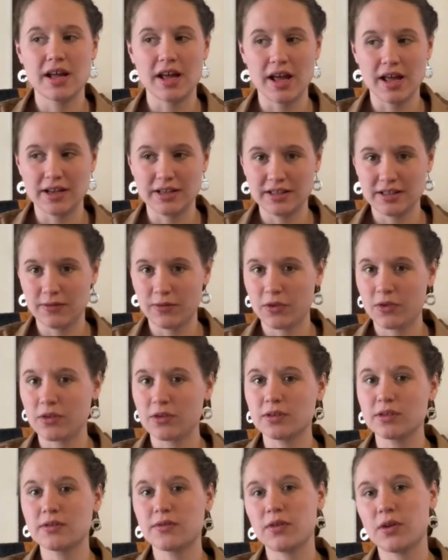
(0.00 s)
and
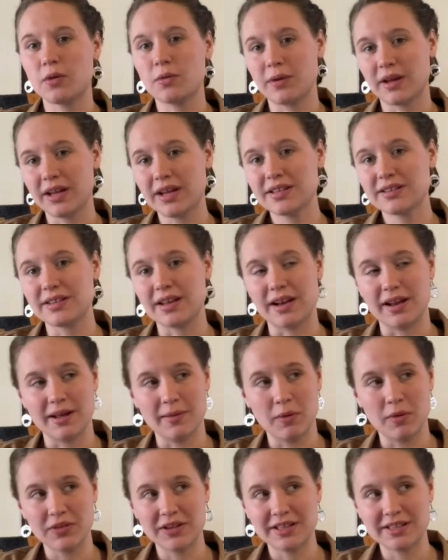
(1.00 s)
difficult few weeks, and
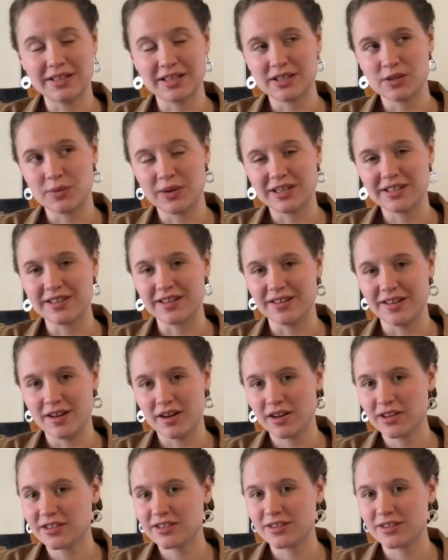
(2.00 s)
I'm only six weeks along,